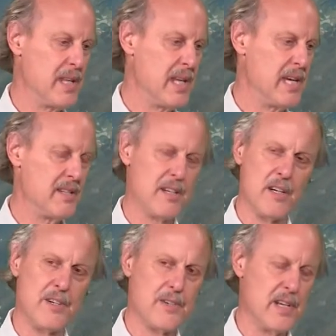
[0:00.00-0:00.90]
Yes, there
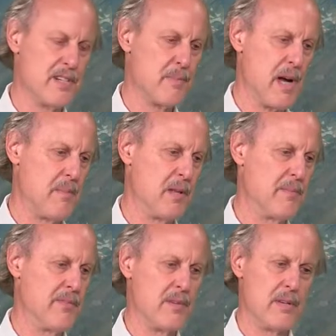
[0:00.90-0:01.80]
are entrenched
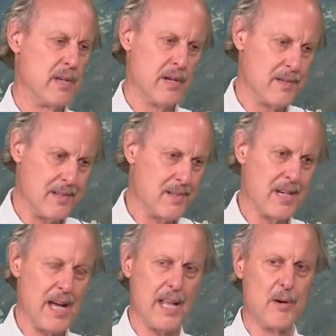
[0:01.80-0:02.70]
problems. To
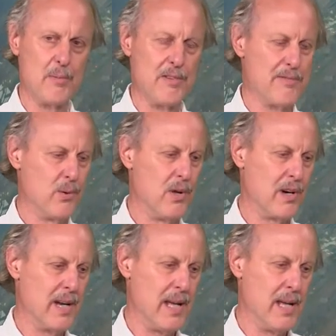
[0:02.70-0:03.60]
deny that would be
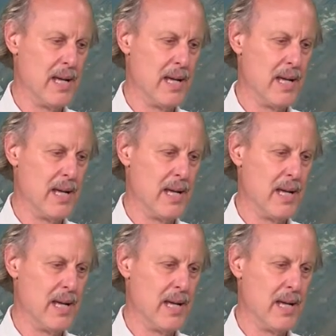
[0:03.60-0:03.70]
foolhardy.